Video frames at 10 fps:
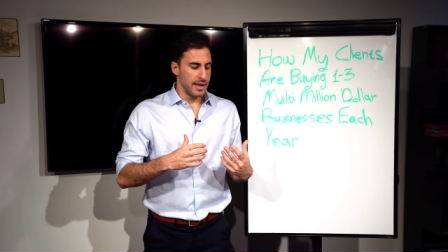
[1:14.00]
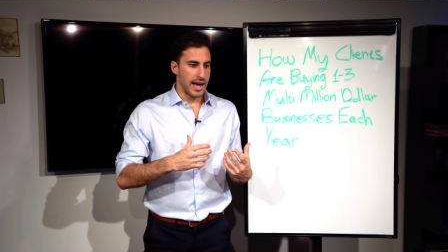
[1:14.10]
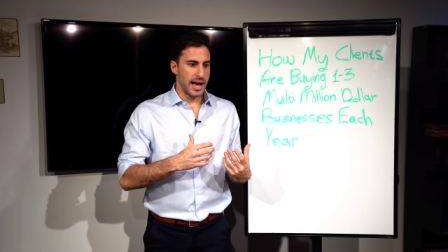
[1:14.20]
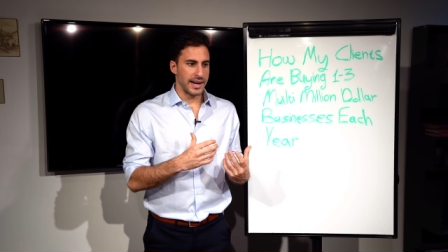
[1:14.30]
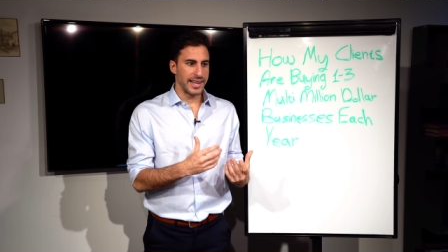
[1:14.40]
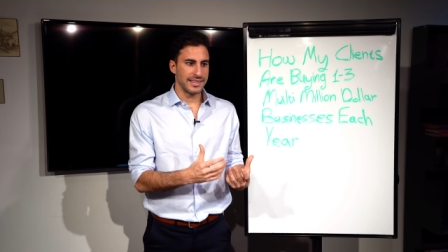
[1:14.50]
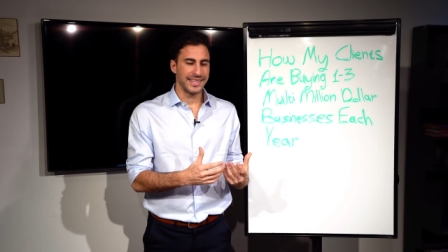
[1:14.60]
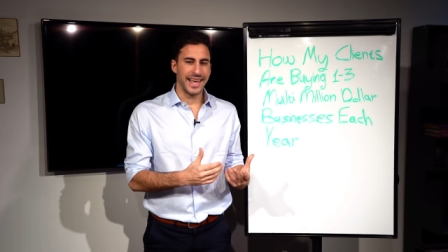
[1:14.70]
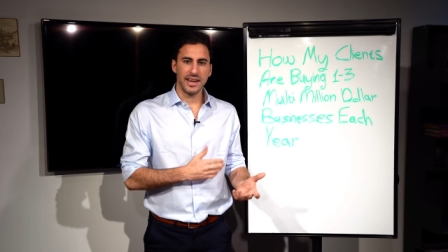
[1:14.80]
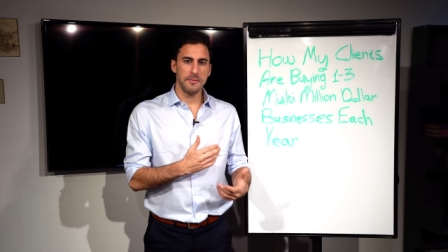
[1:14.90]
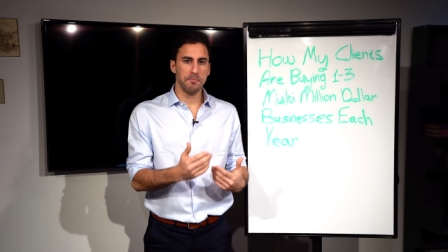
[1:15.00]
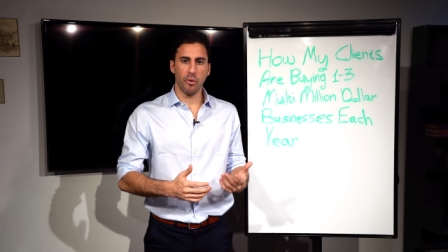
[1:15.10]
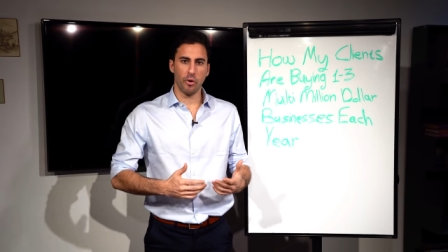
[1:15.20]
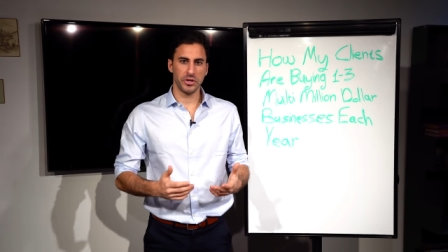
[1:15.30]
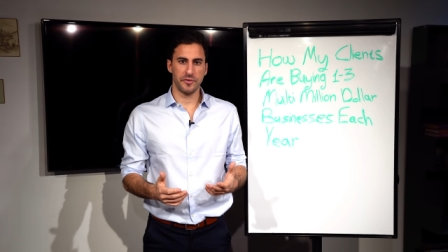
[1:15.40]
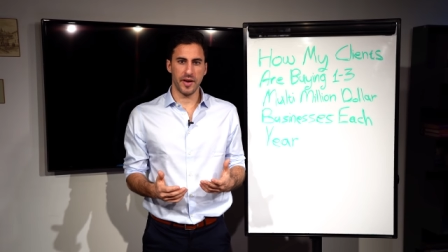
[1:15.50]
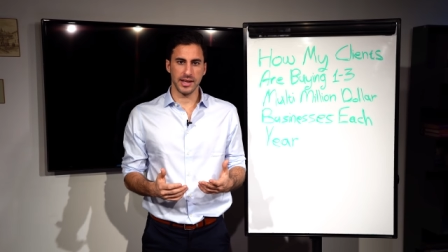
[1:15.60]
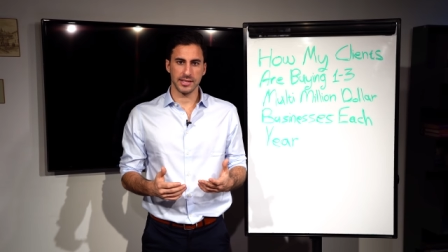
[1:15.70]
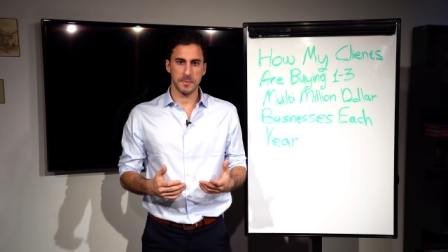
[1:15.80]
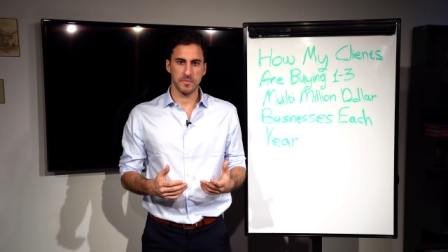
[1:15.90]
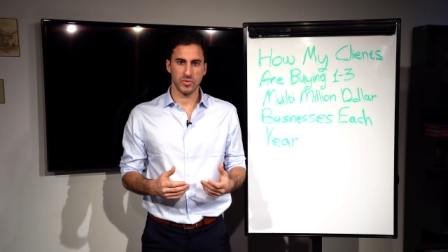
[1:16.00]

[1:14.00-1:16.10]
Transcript: I guess getting bored fast.